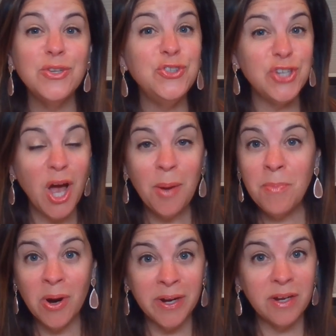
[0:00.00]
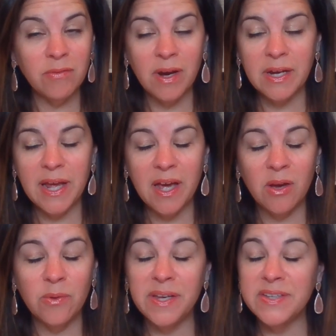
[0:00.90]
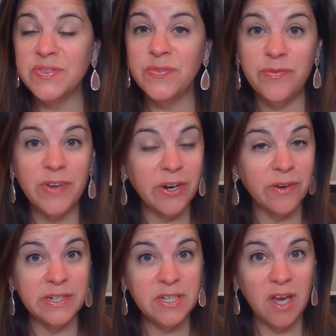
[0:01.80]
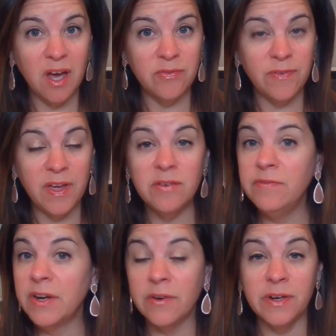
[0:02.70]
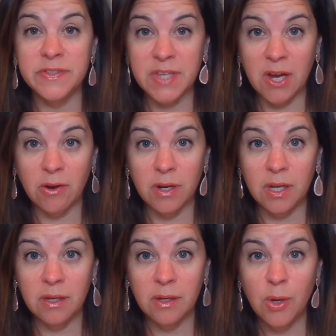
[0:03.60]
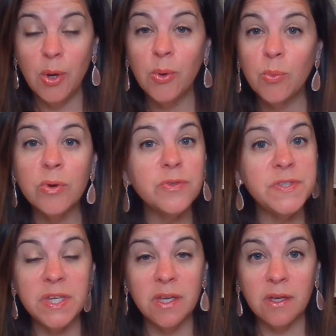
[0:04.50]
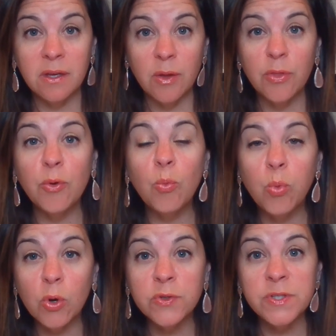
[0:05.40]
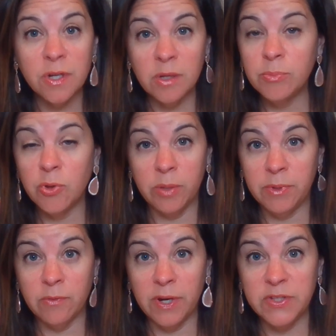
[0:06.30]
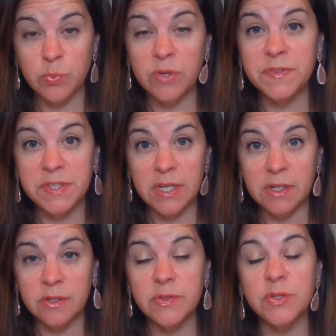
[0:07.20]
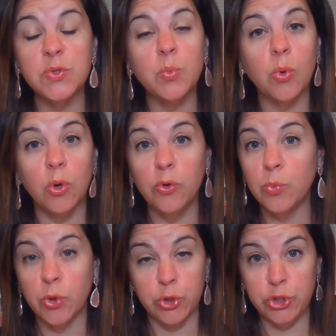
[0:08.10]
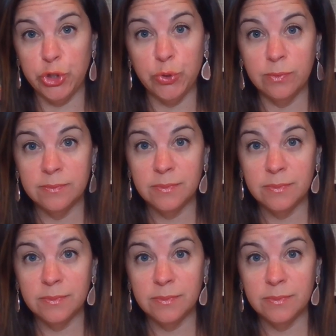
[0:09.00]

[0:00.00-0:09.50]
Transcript: The job market right now is very tough and very scary. We're seeing the worst unemployment rates we've seen since World War II.